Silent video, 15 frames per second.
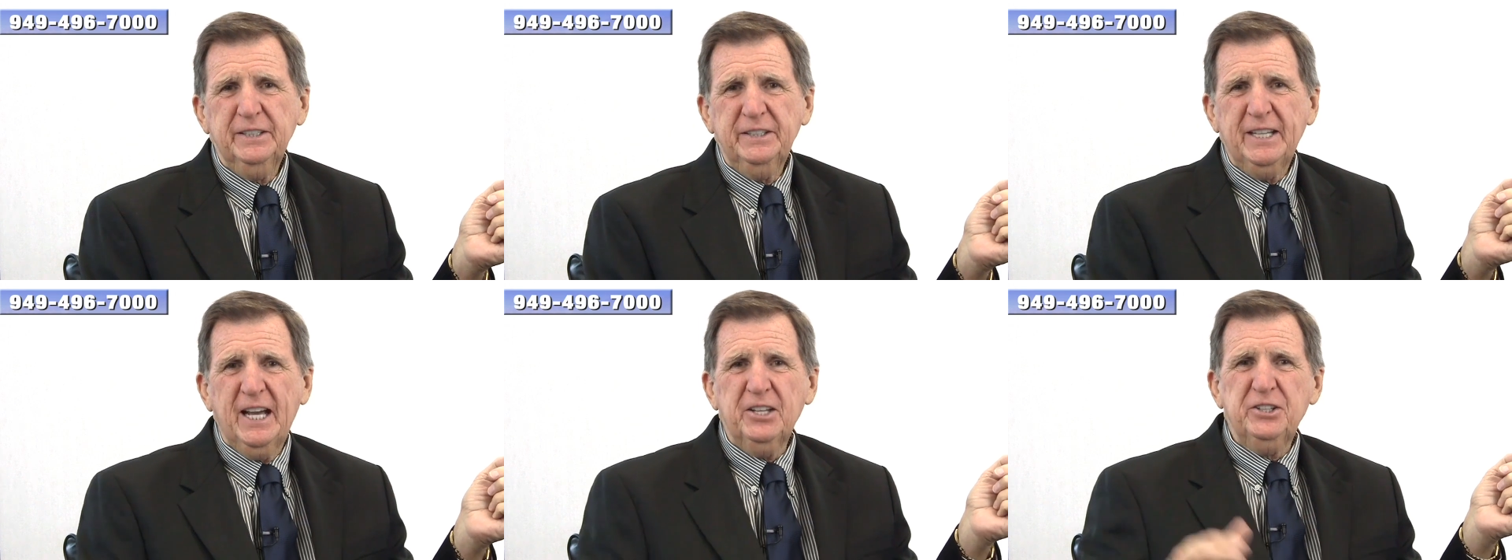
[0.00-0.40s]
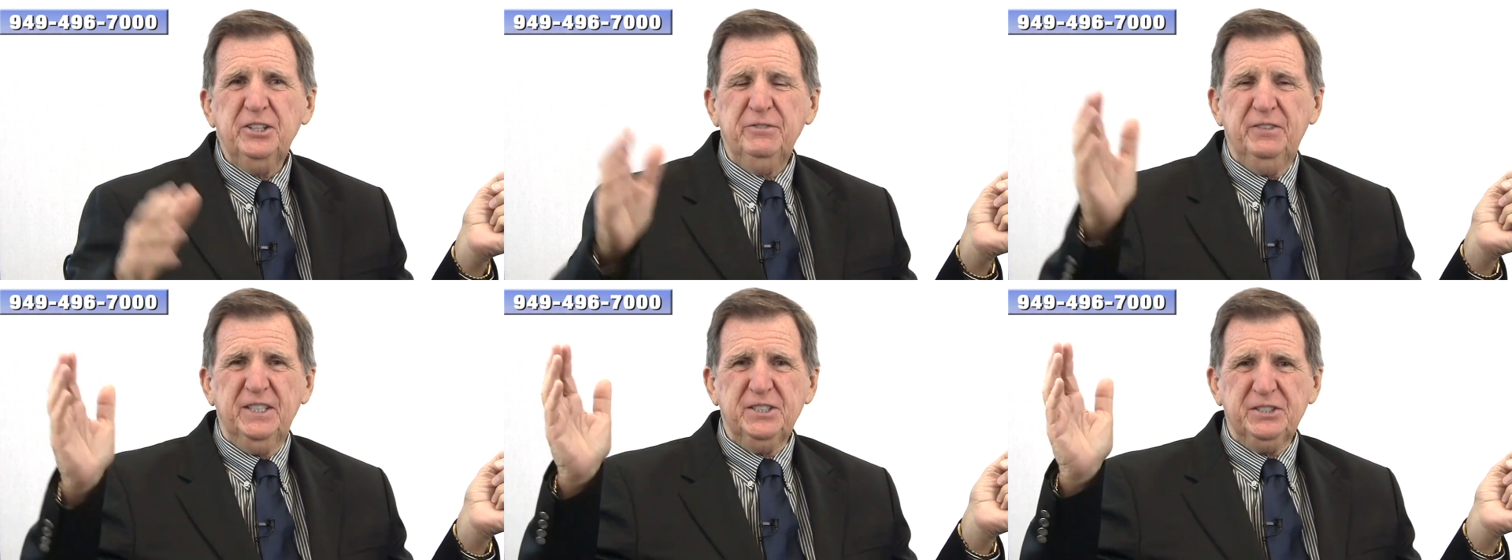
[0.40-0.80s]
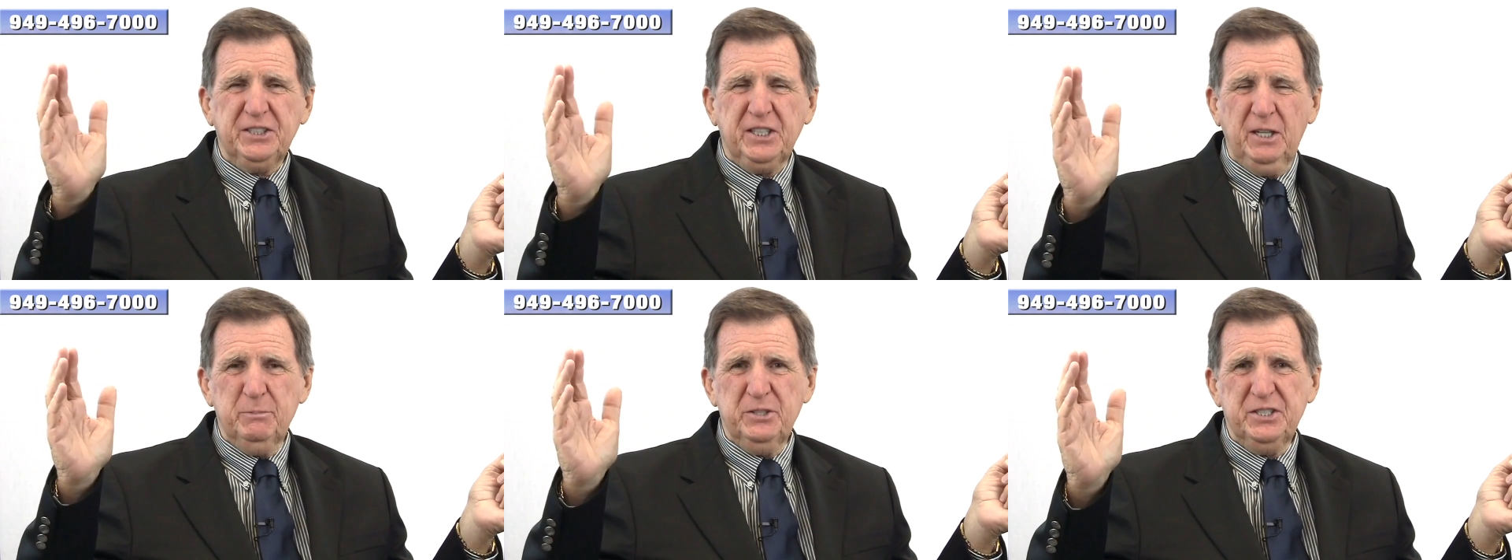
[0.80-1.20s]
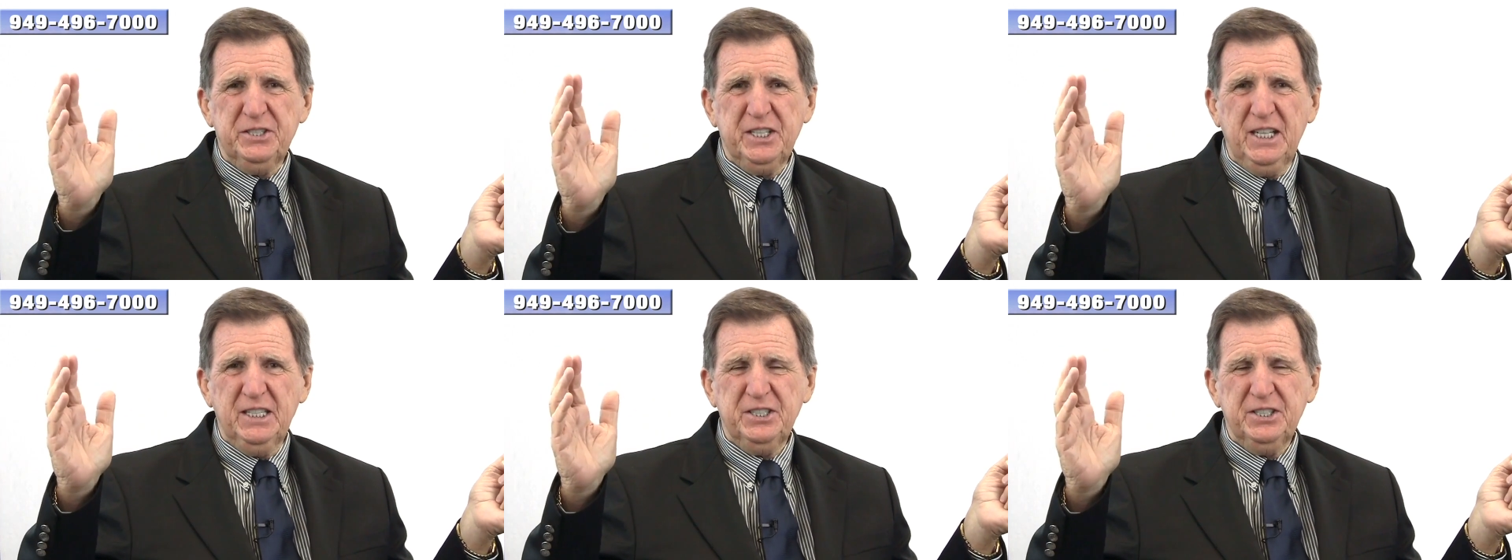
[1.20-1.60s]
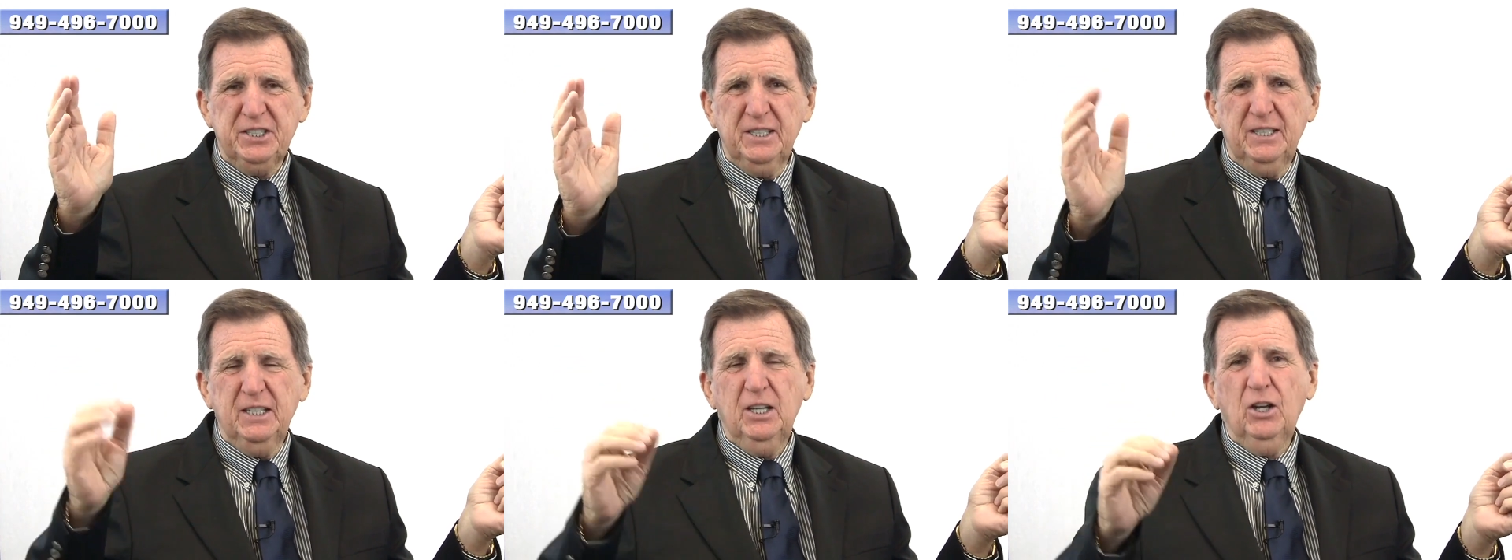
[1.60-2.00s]
Now the defense comes and says,
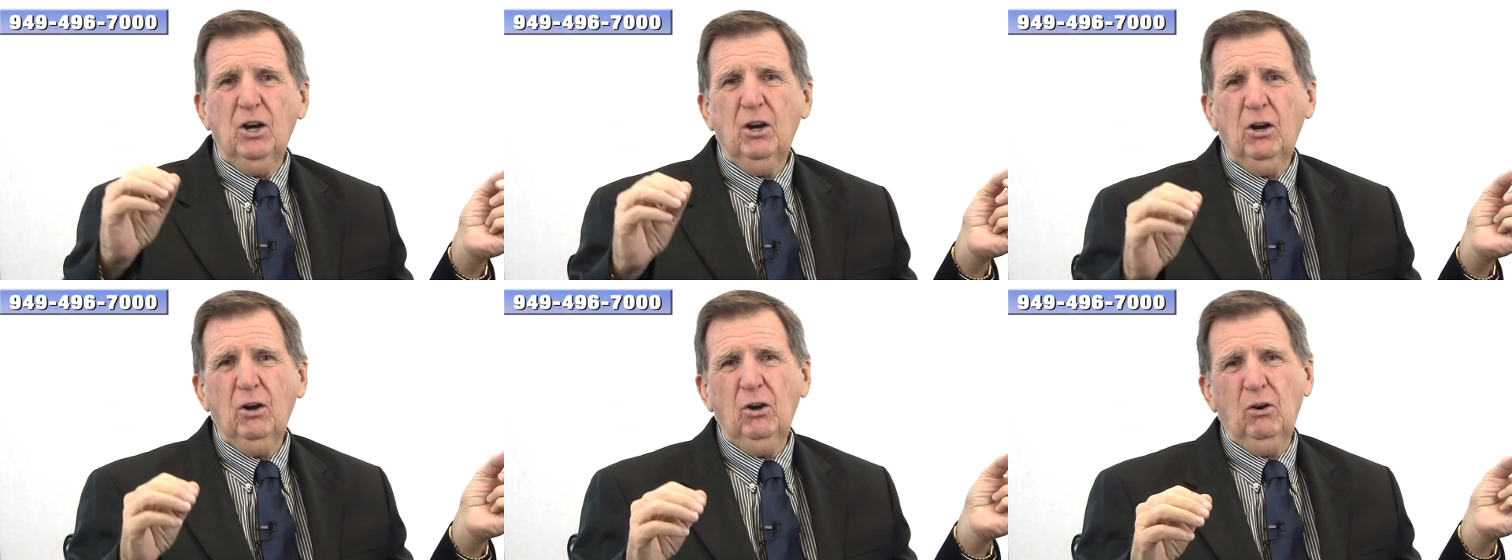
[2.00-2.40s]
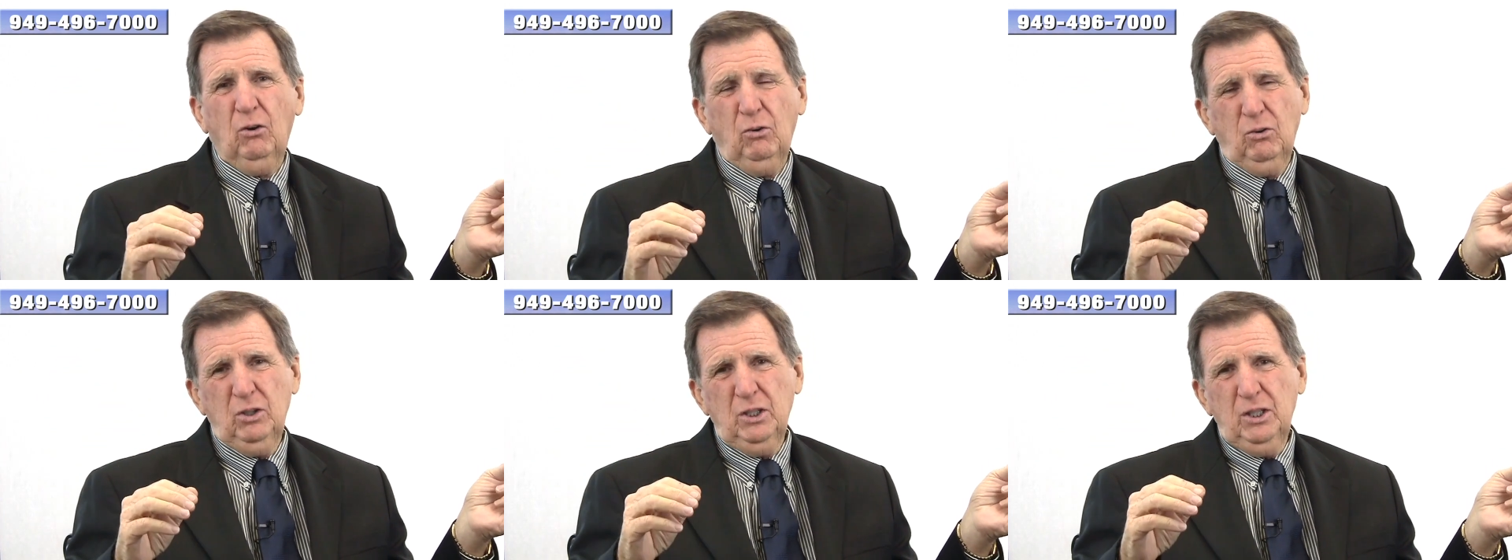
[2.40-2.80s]
oh,